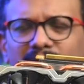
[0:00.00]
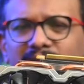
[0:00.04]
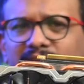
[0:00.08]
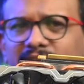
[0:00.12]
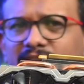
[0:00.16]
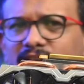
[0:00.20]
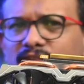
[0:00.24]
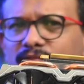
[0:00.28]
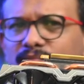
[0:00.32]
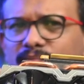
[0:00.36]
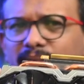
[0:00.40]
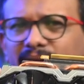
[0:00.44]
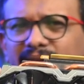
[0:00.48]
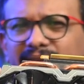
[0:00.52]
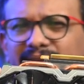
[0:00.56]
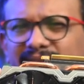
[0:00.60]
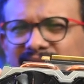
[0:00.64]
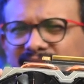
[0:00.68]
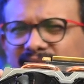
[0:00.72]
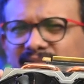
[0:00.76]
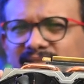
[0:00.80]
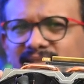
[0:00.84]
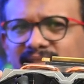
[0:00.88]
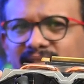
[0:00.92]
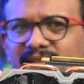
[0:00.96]
I have my
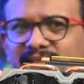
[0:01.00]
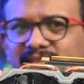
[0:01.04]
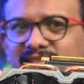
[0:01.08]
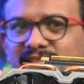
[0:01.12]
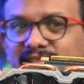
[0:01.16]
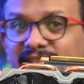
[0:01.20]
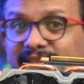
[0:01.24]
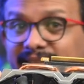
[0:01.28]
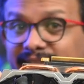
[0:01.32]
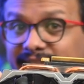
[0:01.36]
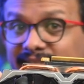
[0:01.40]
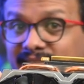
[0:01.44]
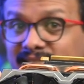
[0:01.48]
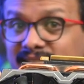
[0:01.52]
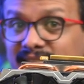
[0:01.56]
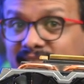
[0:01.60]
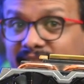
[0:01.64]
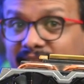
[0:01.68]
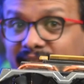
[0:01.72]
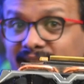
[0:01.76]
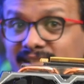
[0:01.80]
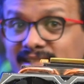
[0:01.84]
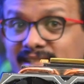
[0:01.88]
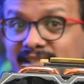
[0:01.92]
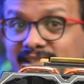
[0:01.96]
existing GTX
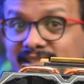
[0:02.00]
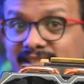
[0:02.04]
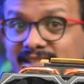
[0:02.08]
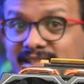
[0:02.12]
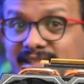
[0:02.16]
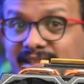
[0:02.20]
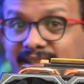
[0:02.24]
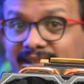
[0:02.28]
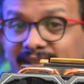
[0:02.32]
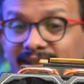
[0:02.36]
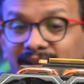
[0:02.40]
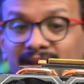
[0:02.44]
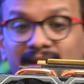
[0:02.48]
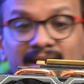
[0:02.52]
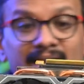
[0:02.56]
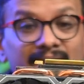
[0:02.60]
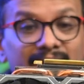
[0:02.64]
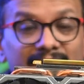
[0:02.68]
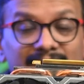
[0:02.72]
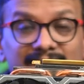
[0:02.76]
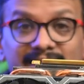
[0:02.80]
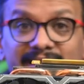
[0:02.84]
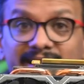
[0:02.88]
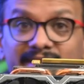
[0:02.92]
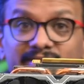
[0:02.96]
1060.
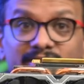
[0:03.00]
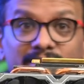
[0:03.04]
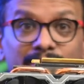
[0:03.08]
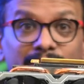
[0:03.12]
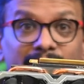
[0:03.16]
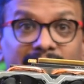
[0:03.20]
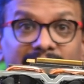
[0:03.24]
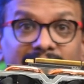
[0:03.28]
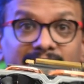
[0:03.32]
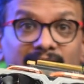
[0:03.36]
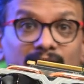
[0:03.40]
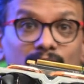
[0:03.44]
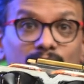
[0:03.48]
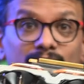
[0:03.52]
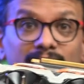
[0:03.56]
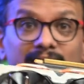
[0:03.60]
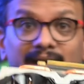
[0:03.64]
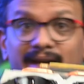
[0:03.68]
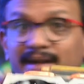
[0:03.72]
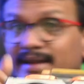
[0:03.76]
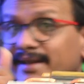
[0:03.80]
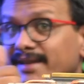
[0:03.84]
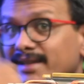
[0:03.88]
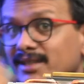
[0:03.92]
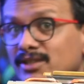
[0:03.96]
As I have upgraded to the
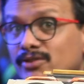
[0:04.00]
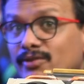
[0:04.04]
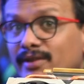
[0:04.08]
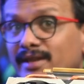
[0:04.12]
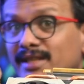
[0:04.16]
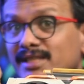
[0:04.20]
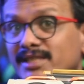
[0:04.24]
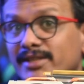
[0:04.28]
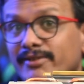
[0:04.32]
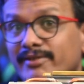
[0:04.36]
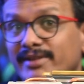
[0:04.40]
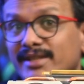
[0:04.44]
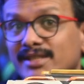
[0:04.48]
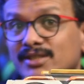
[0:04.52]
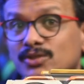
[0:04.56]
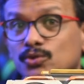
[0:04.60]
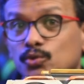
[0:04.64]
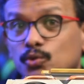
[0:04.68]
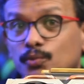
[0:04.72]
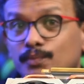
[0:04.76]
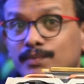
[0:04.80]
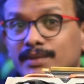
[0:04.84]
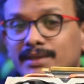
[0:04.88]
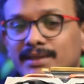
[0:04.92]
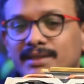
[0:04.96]
RTX 2070
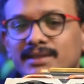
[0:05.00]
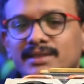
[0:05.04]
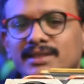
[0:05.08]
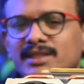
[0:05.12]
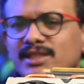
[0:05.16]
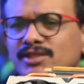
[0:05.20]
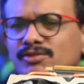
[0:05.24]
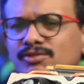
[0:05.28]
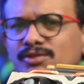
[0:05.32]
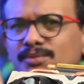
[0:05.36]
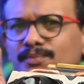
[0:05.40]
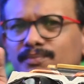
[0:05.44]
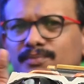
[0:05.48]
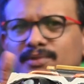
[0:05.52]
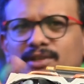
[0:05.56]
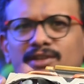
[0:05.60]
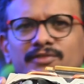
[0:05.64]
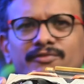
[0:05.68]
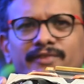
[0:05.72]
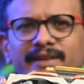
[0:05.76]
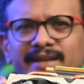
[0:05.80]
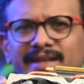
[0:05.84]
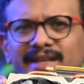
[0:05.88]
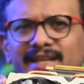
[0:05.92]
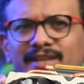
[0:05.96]
Super, this would
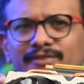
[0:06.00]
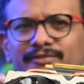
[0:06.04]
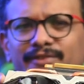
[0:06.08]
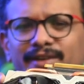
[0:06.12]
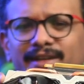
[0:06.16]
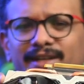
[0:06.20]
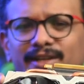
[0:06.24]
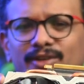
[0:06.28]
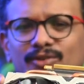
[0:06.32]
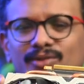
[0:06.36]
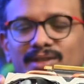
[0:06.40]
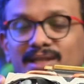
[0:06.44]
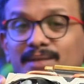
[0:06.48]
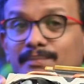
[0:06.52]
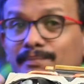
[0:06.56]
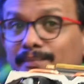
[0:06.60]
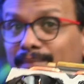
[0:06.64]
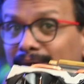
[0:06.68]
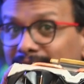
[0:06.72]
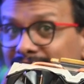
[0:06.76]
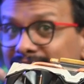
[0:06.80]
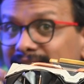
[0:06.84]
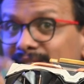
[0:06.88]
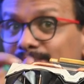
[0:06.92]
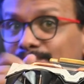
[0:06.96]
perfectly fit into the
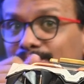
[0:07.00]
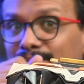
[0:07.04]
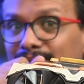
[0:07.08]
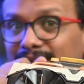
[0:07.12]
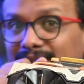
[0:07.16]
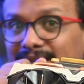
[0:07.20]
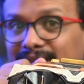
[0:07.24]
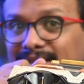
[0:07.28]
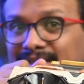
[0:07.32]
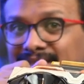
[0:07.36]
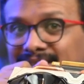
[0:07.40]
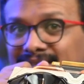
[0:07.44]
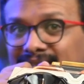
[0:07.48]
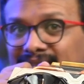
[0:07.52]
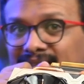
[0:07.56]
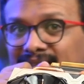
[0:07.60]
budget build.